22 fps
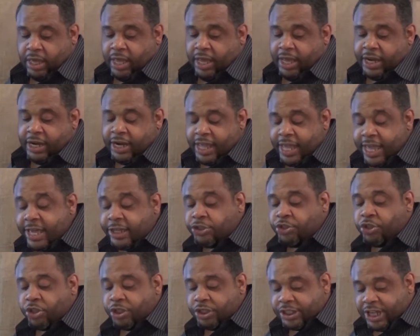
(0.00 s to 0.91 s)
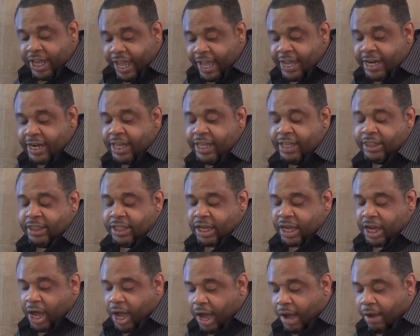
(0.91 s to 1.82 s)
And entertaining the
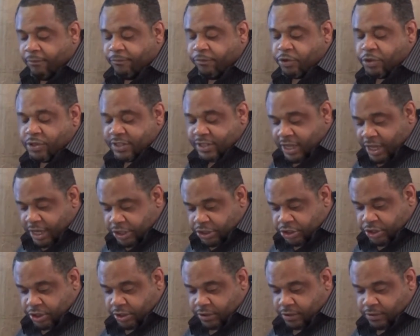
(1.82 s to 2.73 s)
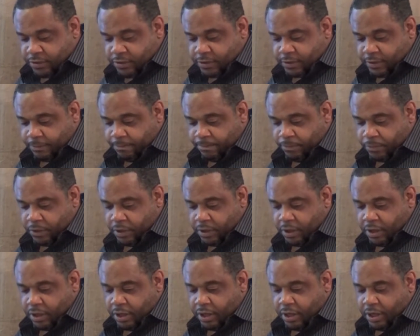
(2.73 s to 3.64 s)
conversations,
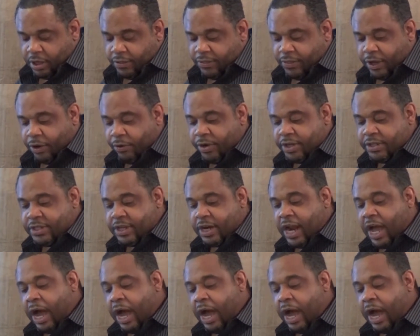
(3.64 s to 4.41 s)
there is an